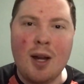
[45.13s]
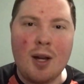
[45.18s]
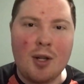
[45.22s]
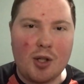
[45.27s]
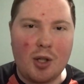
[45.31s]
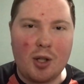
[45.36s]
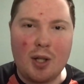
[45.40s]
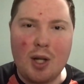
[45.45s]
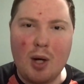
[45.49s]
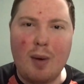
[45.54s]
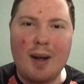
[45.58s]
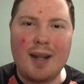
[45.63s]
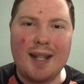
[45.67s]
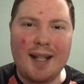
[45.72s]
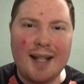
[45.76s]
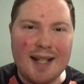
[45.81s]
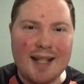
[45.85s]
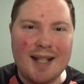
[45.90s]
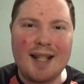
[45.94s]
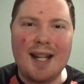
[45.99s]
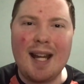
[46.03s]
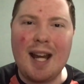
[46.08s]
So, you know, I think
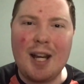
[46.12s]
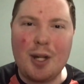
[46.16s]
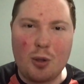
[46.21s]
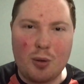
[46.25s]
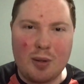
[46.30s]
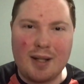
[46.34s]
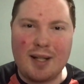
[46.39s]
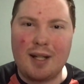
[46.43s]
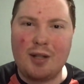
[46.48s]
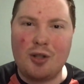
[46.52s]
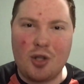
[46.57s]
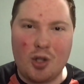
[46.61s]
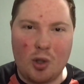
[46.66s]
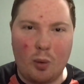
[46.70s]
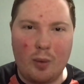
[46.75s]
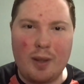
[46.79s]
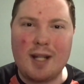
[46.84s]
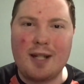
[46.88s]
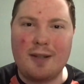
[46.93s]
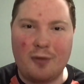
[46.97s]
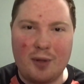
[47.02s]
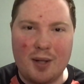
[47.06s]
it's an interesting
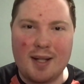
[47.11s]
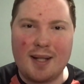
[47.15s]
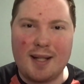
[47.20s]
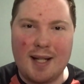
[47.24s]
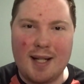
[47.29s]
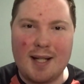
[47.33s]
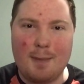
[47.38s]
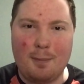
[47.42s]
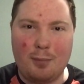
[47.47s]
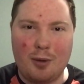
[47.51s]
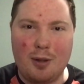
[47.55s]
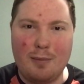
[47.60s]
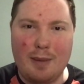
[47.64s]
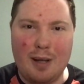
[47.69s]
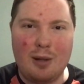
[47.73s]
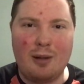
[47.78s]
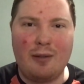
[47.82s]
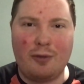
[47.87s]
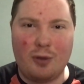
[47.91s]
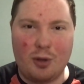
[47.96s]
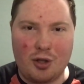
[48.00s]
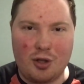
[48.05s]
choice for the season premiere
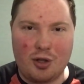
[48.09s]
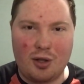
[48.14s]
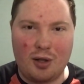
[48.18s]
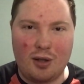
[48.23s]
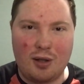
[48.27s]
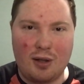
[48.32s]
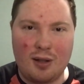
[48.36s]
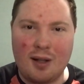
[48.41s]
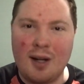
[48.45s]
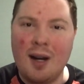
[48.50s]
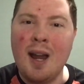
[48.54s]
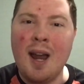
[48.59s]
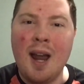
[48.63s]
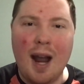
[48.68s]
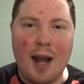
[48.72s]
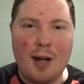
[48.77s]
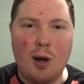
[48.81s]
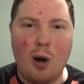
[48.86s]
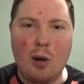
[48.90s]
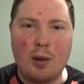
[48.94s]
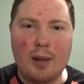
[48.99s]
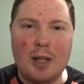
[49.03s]
for sure, and
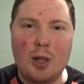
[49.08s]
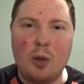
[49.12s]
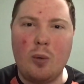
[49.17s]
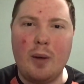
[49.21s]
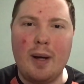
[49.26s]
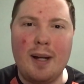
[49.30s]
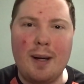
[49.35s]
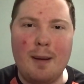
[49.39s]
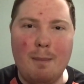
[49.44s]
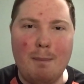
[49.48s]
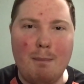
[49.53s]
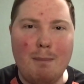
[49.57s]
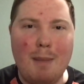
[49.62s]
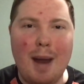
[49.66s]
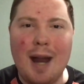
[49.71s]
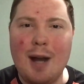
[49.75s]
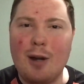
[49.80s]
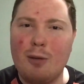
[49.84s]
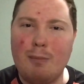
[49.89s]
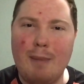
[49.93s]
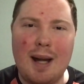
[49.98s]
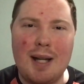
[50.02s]
Harley Quinn may
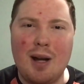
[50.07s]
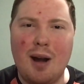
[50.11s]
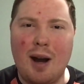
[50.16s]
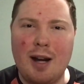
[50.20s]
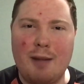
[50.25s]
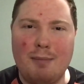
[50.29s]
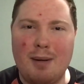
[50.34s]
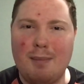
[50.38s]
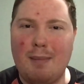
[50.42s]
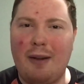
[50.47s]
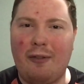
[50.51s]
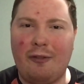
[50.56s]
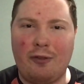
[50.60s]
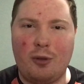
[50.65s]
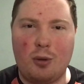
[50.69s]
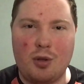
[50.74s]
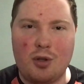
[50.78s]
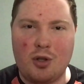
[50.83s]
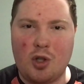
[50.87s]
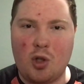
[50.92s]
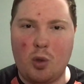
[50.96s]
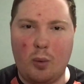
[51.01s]
or may not have been my
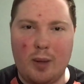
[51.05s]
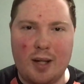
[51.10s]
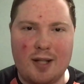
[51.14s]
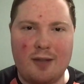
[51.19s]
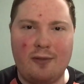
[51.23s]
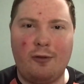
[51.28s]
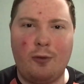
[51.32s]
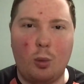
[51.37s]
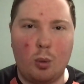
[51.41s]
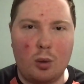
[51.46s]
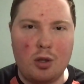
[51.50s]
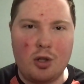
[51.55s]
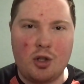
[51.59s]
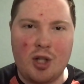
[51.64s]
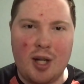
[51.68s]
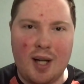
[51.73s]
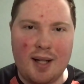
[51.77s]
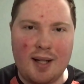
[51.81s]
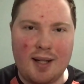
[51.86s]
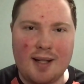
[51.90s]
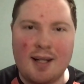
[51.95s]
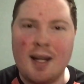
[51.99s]
first choice for
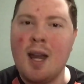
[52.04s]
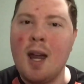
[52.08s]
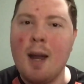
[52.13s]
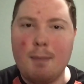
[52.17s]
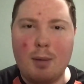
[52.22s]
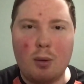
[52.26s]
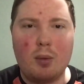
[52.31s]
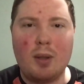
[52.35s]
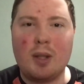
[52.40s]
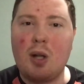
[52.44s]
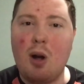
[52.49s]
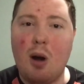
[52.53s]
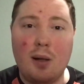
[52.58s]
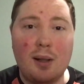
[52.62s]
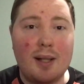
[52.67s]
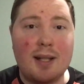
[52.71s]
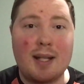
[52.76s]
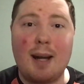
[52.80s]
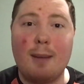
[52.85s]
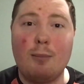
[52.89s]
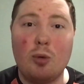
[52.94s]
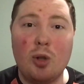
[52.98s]
Jinx, but
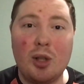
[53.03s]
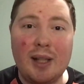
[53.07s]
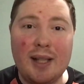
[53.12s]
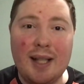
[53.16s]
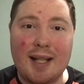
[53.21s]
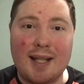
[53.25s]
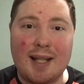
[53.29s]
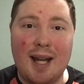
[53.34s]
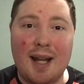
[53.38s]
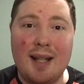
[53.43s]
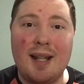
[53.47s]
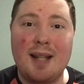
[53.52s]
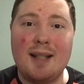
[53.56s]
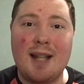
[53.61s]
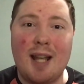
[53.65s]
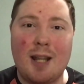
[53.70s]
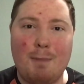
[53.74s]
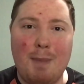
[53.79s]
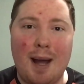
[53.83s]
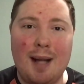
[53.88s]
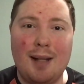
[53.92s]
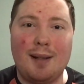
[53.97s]
regardless, I'm really excited that
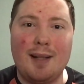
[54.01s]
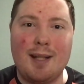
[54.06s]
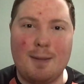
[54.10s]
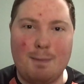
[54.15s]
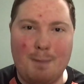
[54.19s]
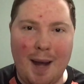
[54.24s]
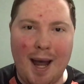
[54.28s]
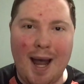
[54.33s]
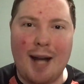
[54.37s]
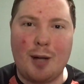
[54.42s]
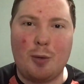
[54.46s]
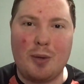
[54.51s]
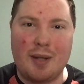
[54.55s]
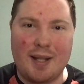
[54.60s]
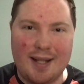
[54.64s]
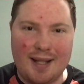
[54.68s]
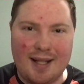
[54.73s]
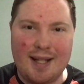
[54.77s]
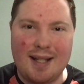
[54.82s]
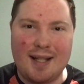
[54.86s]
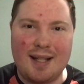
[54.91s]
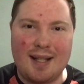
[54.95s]
Death Battle is back with
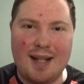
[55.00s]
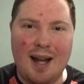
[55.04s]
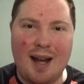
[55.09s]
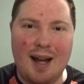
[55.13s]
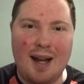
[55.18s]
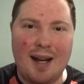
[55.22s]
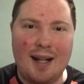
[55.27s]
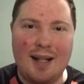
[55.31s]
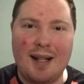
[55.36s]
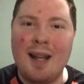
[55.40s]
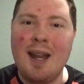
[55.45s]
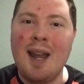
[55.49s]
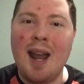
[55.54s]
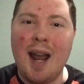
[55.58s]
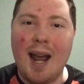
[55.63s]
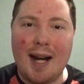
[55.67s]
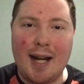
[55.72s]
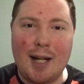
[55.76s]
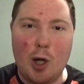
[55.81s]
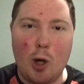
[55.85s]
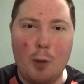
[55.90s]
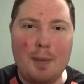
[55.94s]
season 9, and
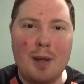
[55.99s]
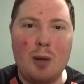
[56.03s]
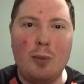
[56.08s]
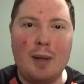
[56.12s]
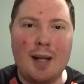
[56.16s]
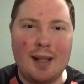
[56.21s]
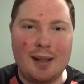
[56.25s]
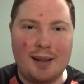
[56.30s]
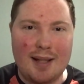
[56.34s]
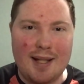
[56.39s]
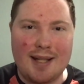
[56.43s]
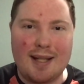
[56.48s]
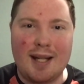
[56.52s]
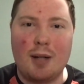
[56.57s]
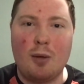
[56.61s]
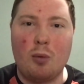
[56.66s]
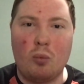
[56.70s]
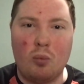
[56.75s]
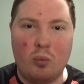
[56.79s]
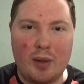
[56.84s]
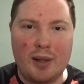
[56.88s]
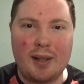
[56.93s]
I hope that we at least get a
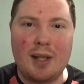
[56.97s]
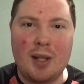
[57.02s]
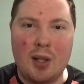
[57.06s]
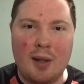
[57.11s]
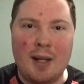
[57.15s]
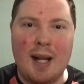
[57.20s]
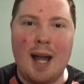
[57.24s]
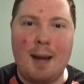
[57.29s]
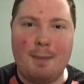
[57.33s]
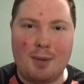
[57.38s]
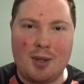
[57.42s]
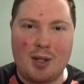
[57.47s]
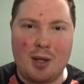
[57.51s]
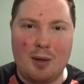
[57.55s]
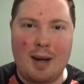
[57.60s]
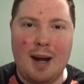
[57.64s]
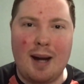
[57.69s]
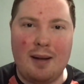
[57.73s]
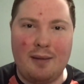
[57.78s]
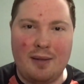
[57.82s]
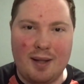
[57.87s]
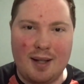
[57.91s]
really good episode
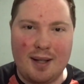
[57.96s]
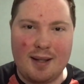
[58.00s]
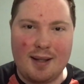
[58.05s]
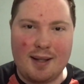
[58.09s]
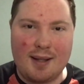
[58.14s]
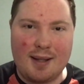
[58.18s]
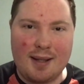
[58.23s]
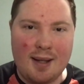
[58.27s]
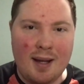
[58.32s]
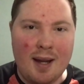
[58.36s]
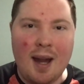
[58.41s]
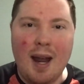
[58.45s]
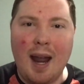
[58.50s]
out of this.